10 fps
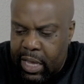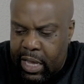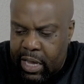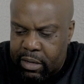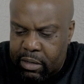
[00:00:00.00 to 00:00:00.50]

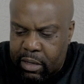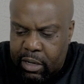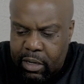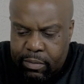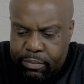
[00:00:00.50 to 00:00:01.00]
And,
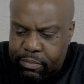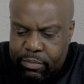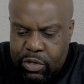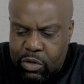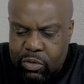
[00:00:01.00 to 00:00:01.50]

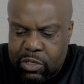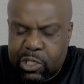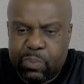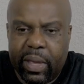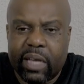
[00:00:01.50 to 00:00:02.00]
you know, the
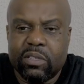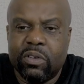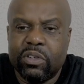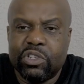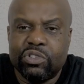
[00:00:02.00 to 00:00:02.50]
specs
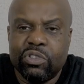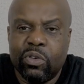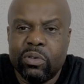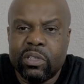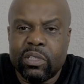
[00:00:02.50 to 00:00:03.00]
on this
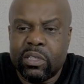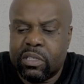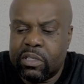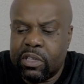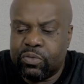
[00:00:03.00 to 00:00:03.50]
drone
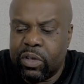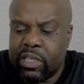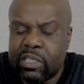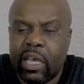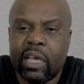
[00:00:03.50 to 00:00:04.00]
is
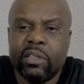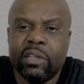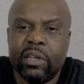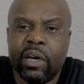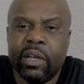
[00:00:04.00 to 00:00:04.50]
really second
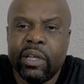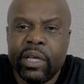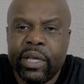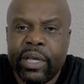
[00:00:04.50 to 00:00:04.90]
to none.